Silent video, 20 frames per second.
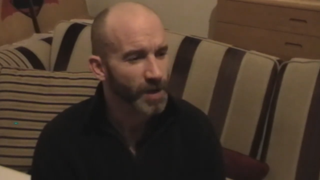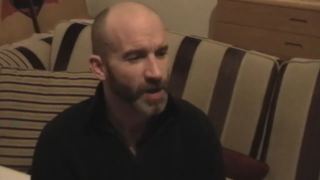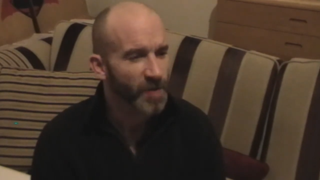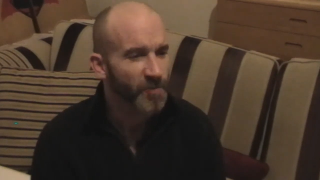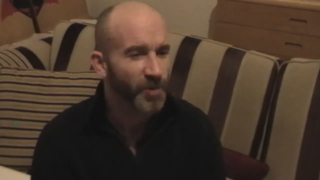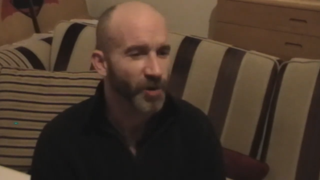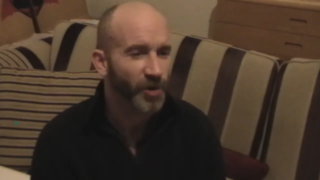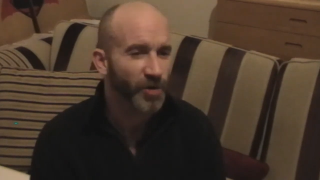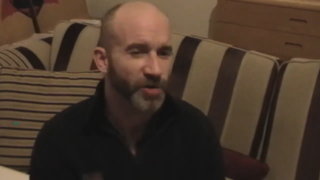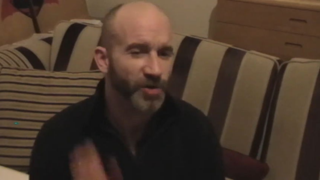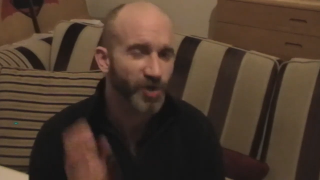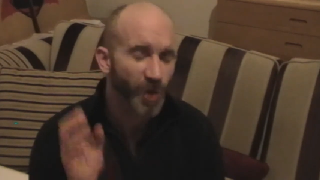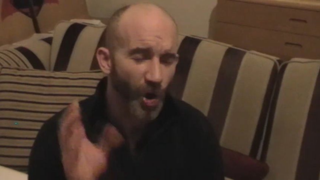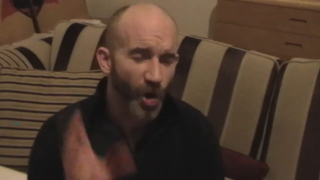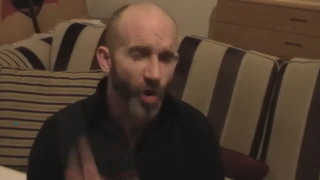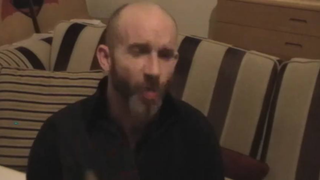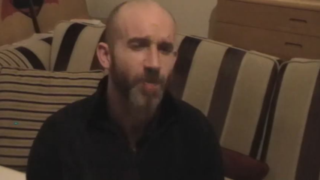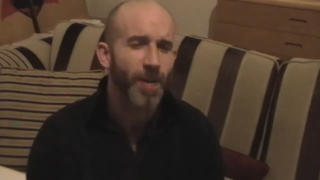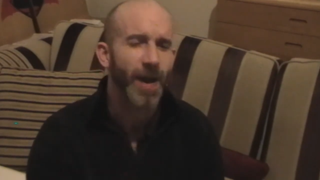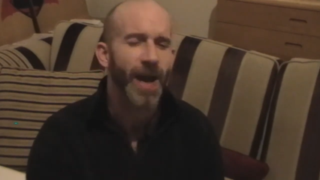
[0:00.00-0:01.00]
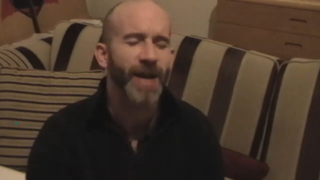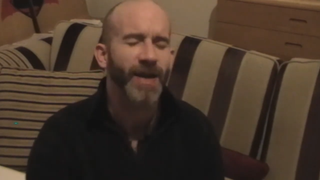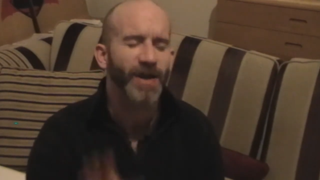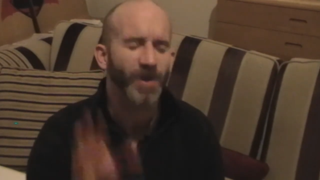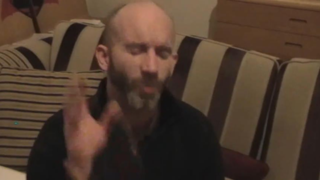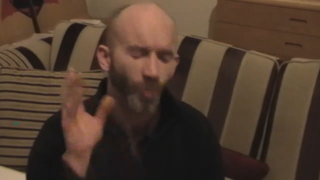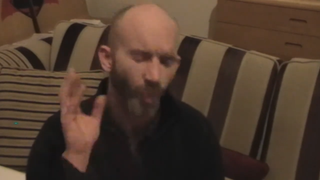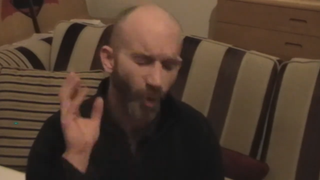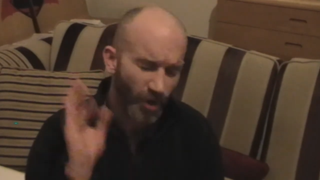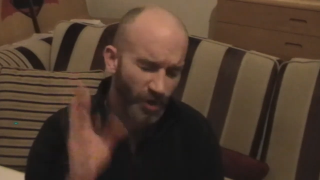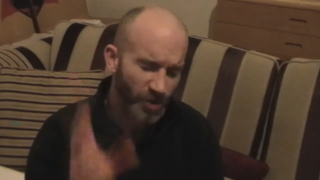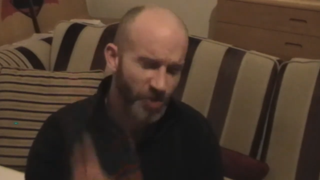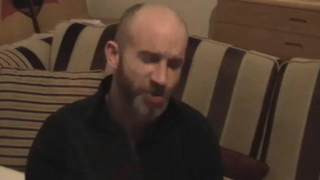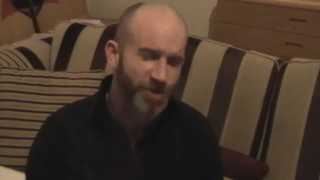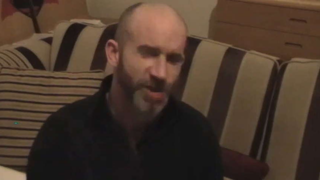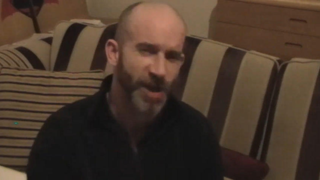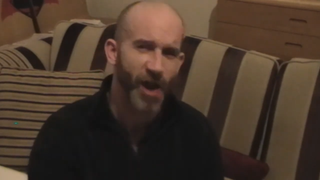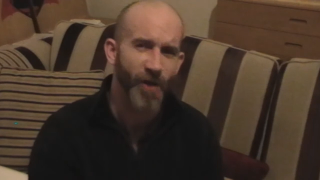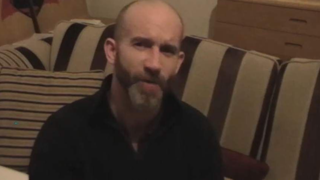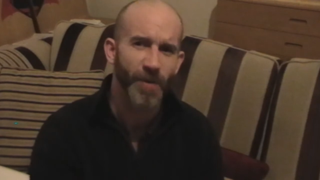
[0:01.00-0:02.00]
But go back and watch
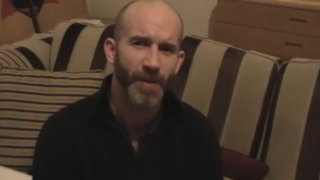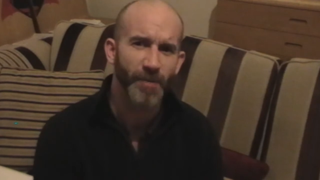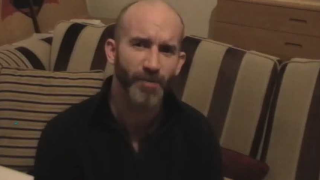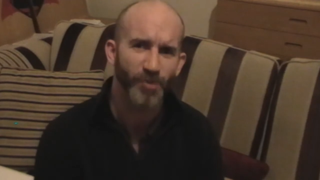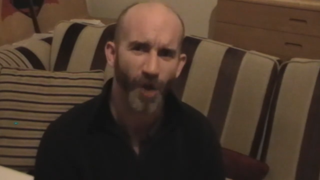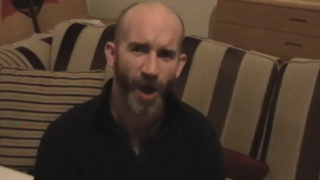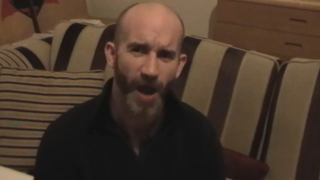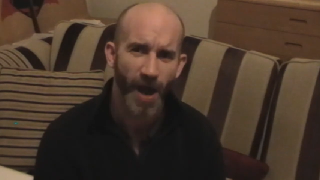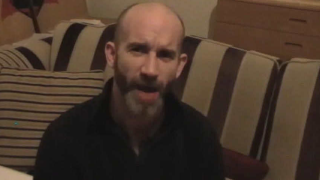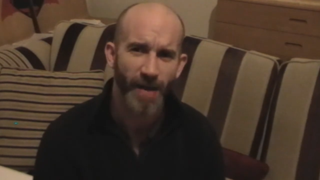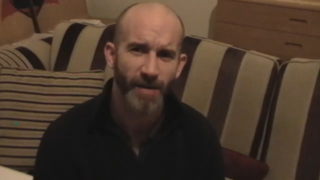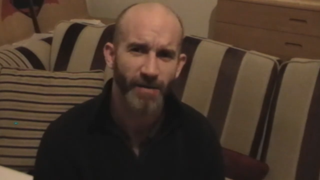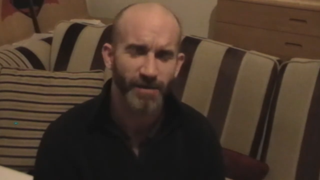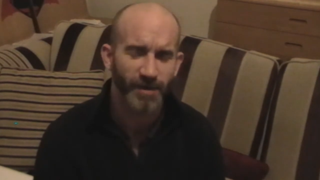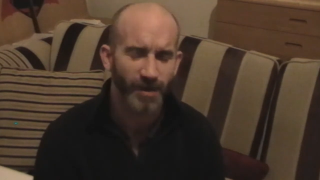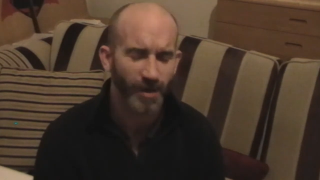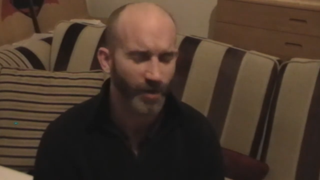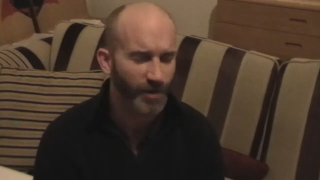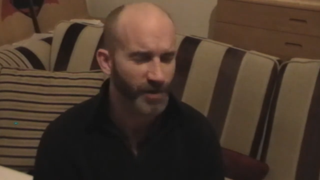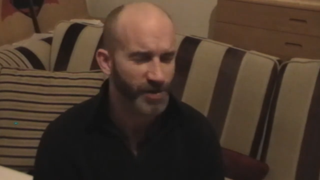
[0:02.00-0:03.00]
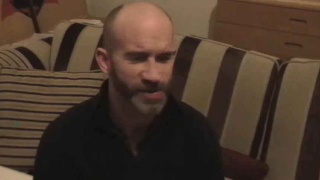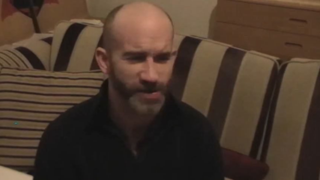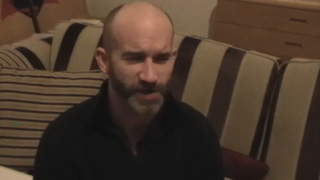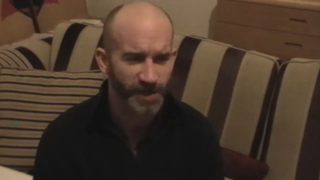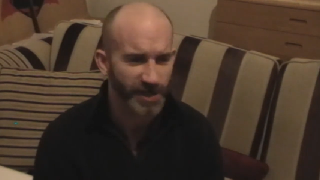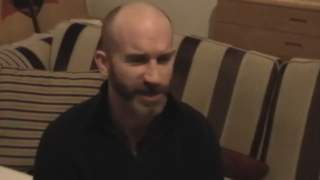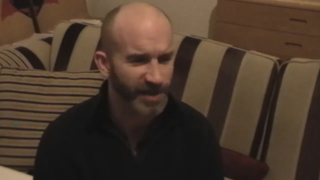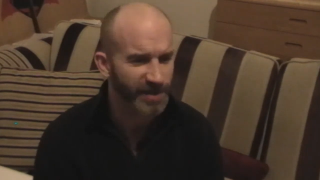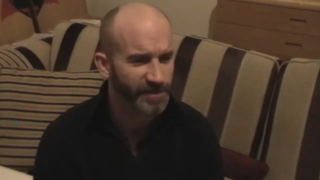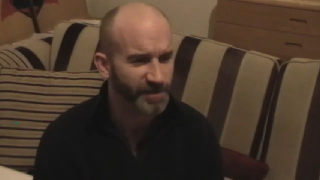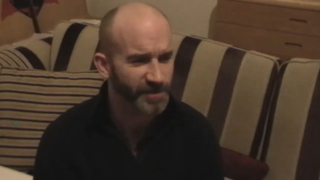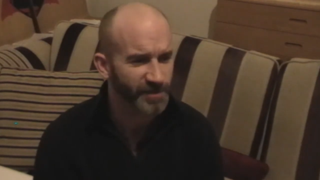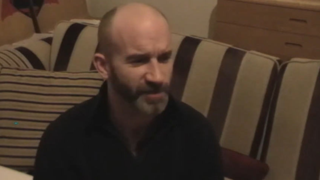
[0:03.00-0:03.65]
Jeremy Brett, honestly,